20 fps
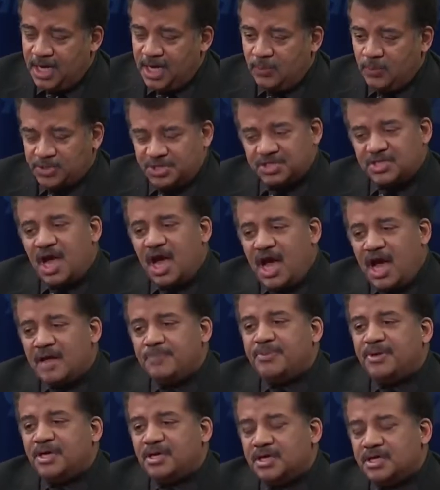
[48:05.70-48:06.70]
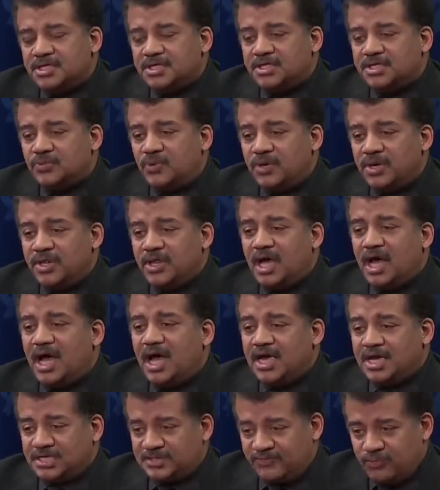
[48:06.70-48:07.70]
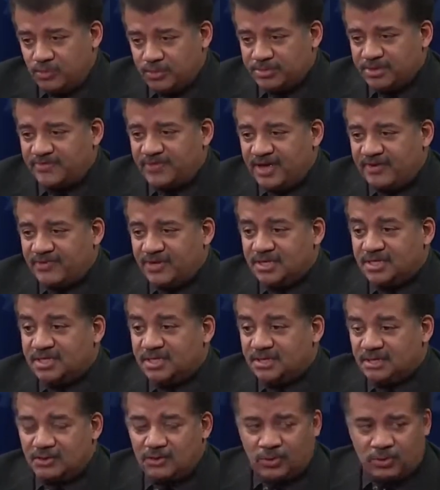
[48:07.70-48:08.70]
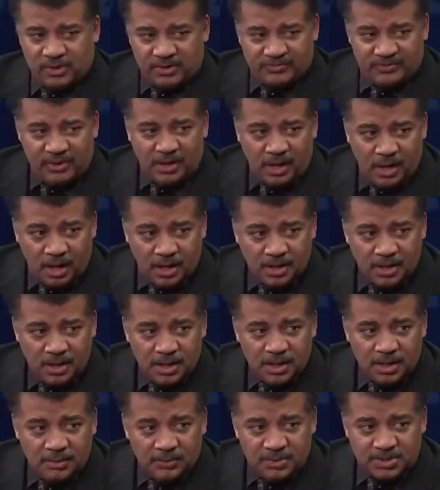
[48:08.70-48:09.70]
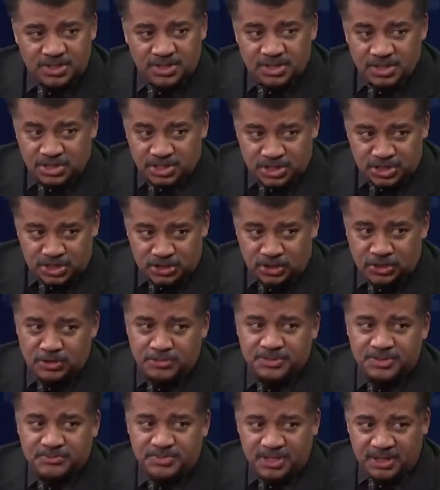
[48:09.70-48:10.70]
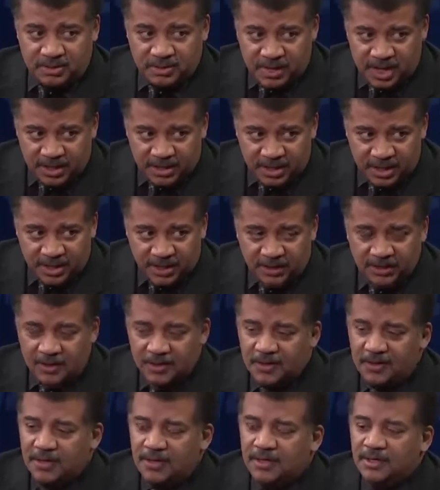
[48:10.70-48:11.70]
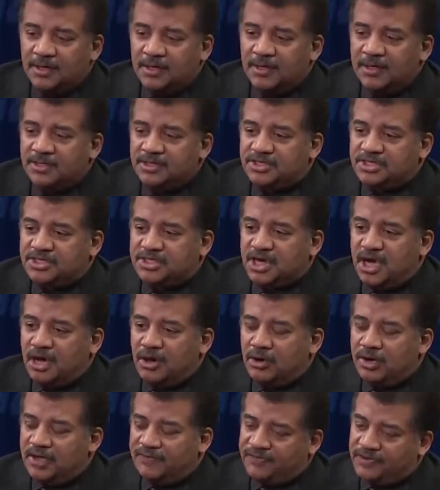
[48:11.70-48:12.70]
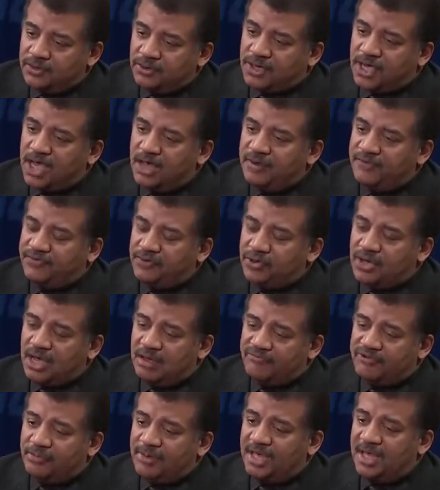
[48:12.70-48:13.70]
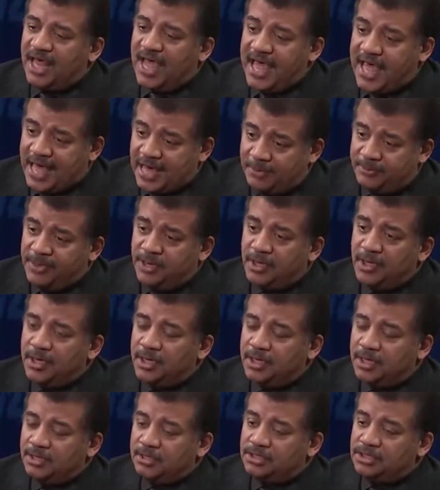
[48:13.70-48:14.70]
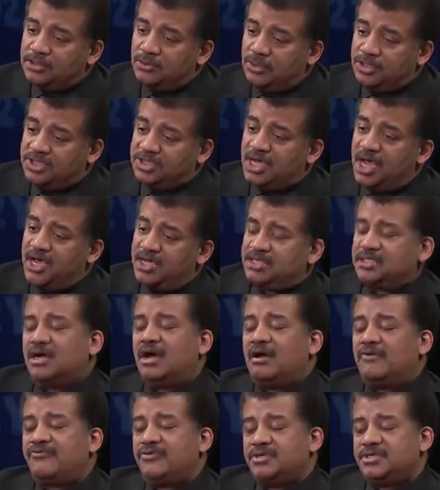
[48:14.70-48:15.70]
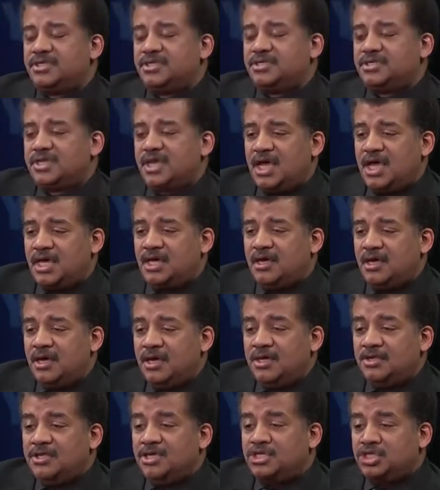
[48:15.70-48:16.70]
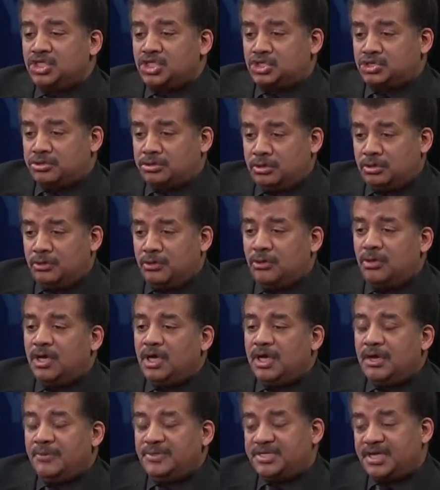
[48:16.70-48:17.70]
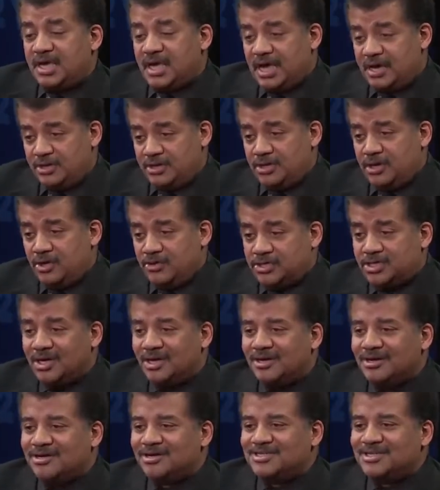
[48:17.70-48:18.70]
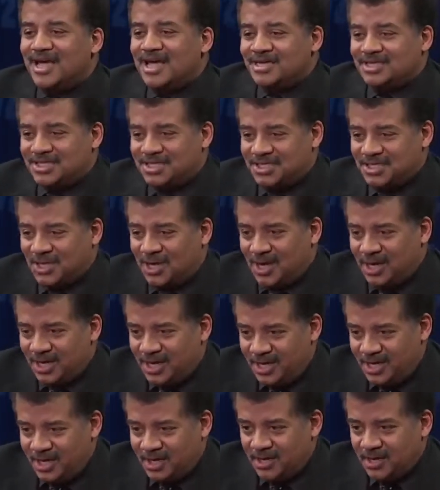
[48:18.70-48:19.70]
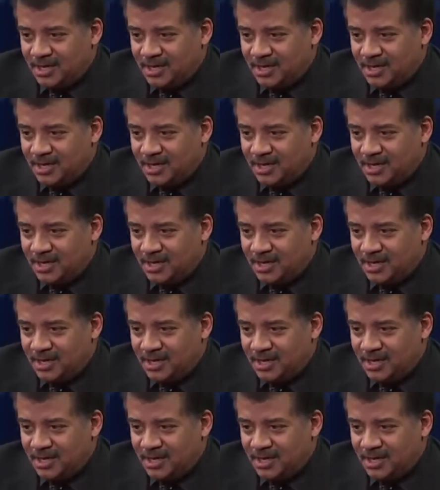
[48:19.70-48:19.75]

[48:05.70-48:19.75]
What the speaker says: which is odd because it's one of the highest forms of evidence in the court of law, which disturbs me greatly. Mm-hmm. So if you come from a lab to a science conference and say, this is true, we say, how do you know this? Because I saw it.